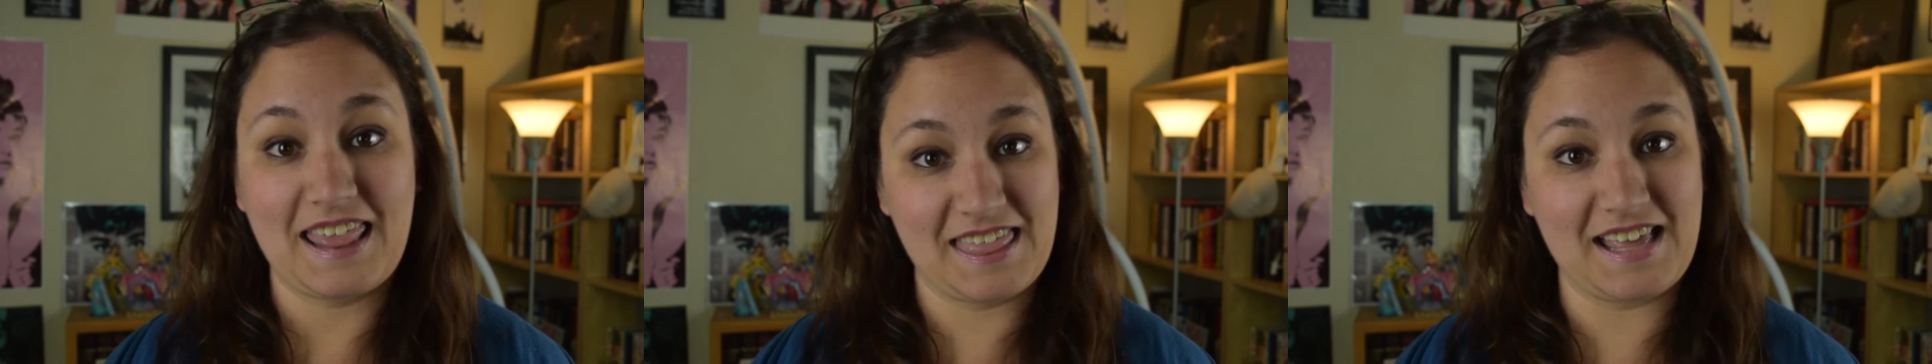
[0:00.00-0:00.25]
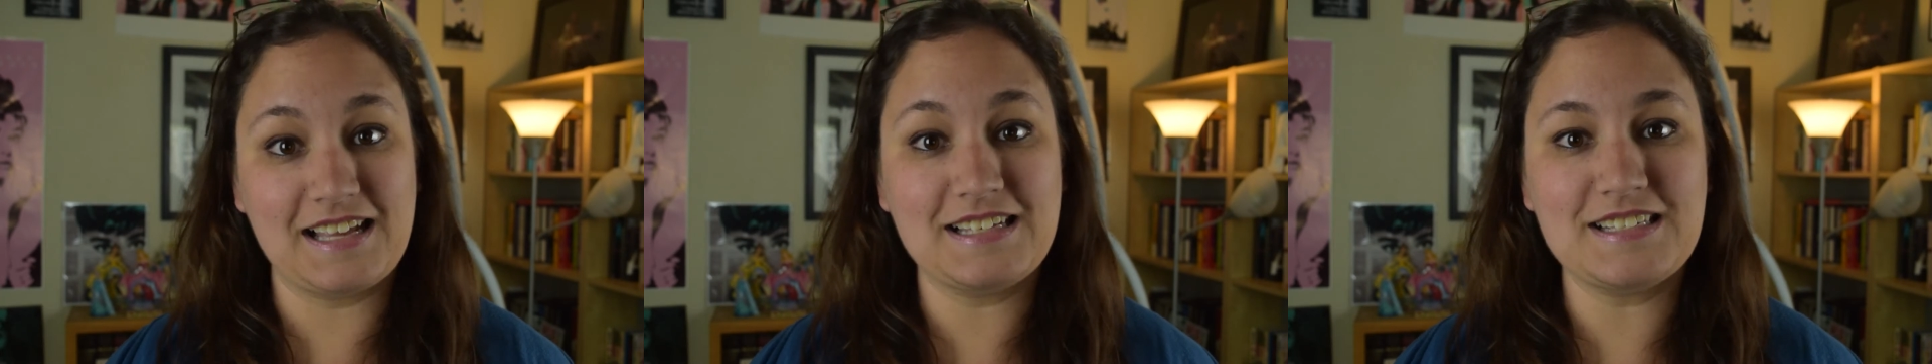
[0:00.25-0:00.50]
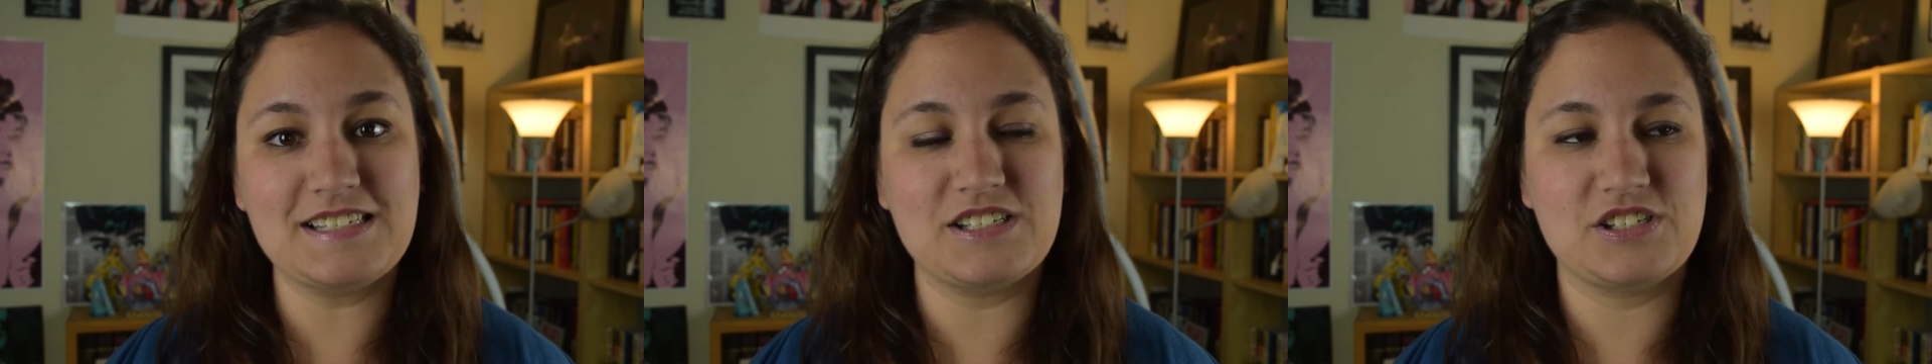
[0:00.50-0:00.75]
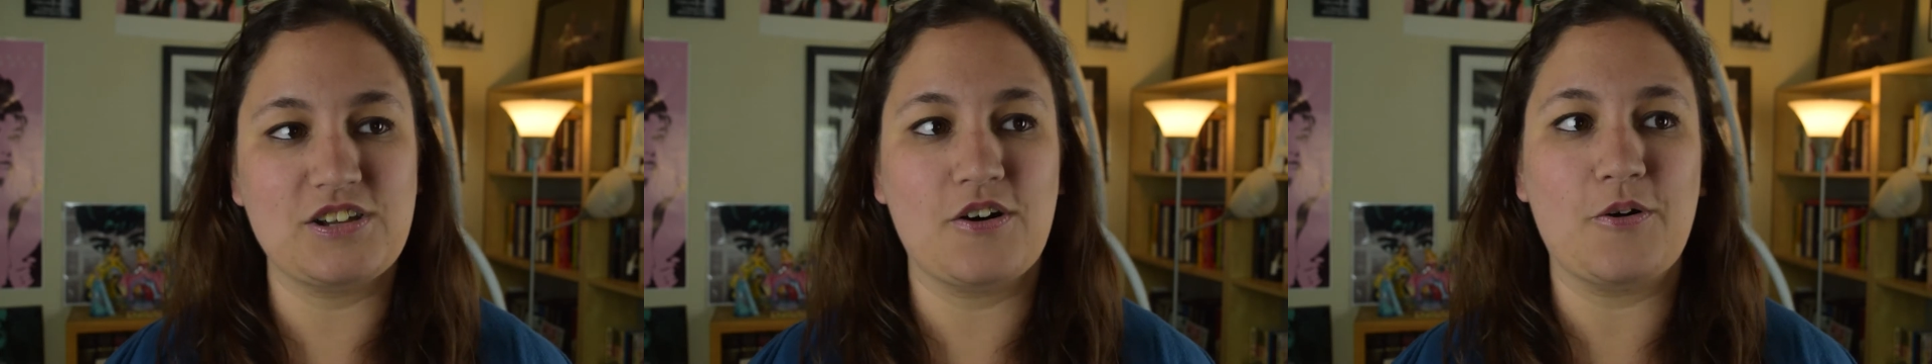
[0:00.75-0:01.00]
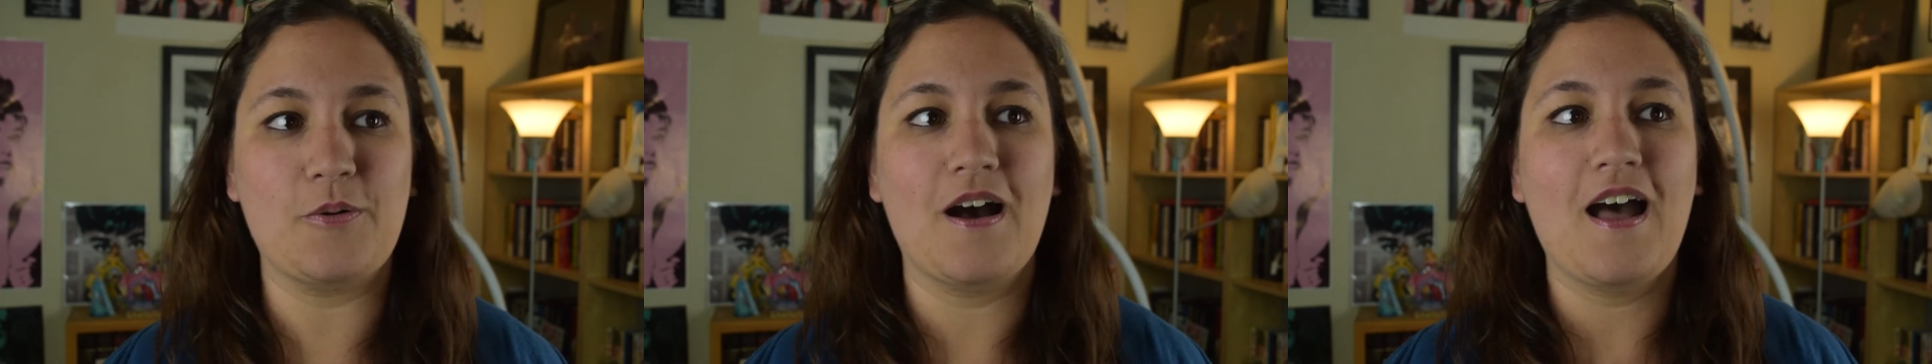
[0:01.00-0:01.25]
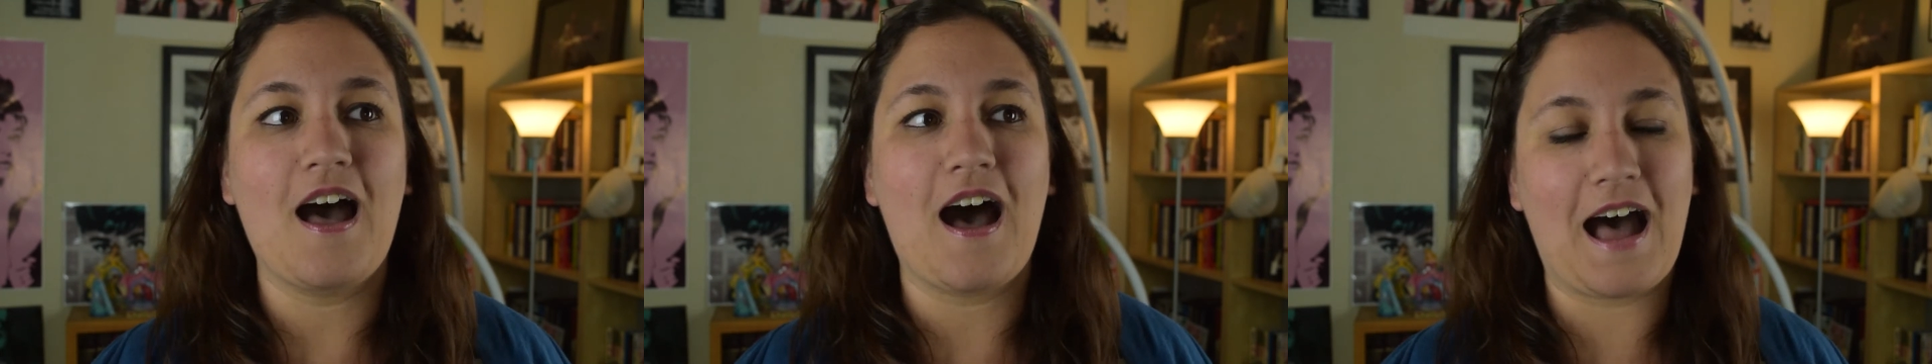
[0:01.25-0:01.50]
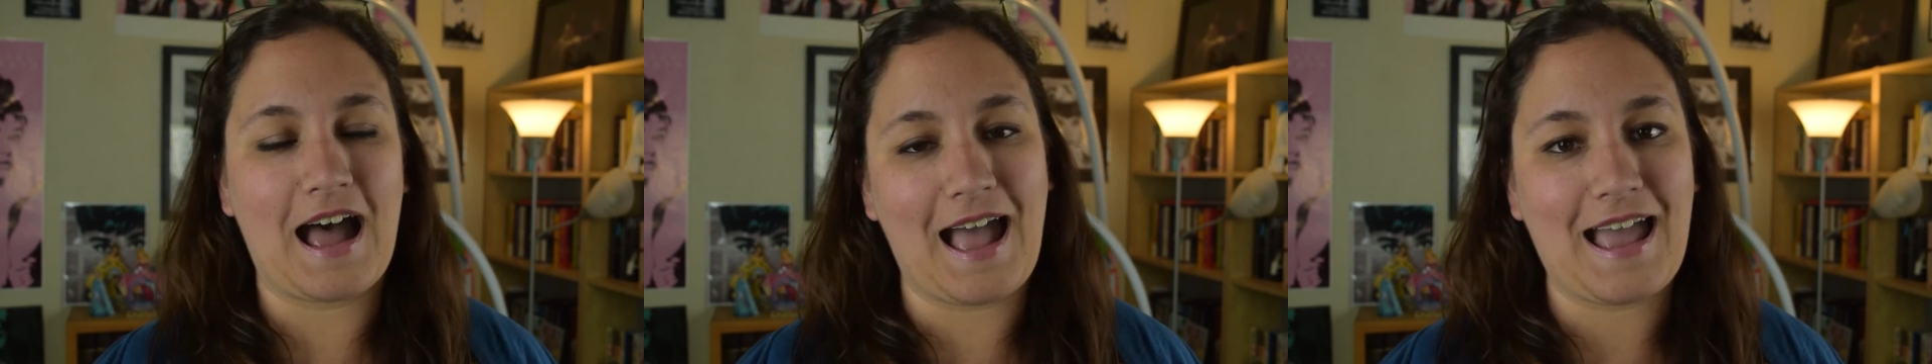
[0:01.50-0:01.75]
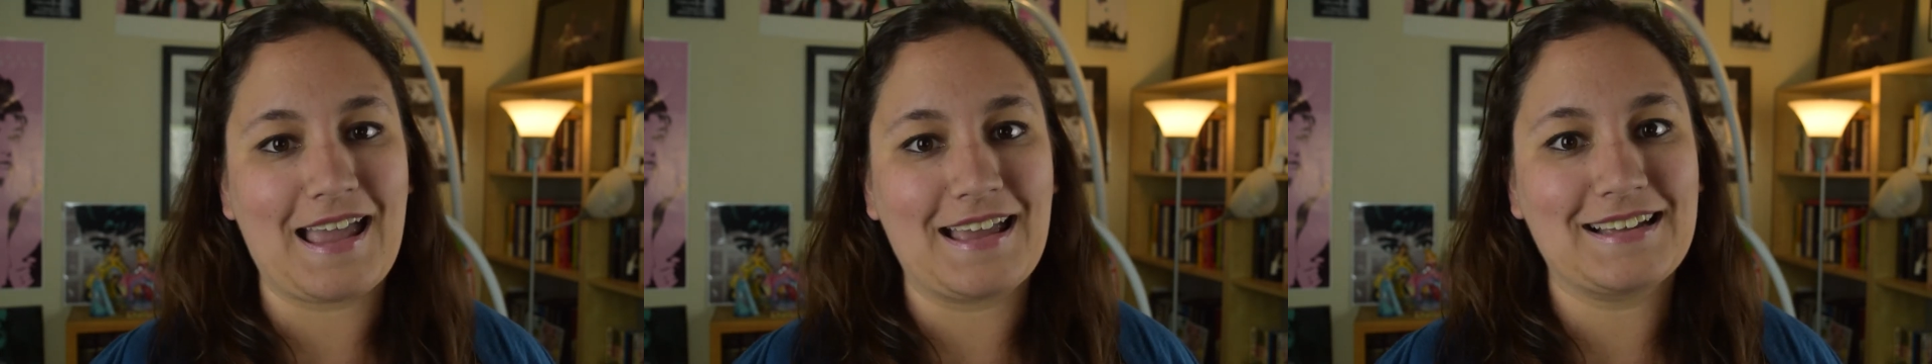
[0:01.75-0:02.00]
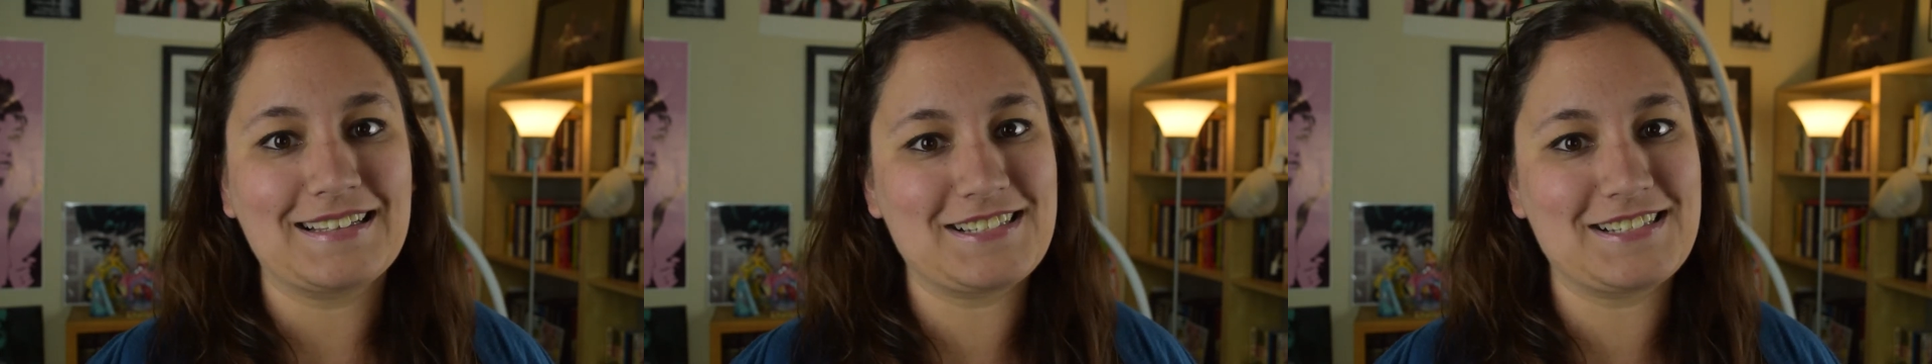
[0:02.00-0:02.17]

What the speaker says: things, so I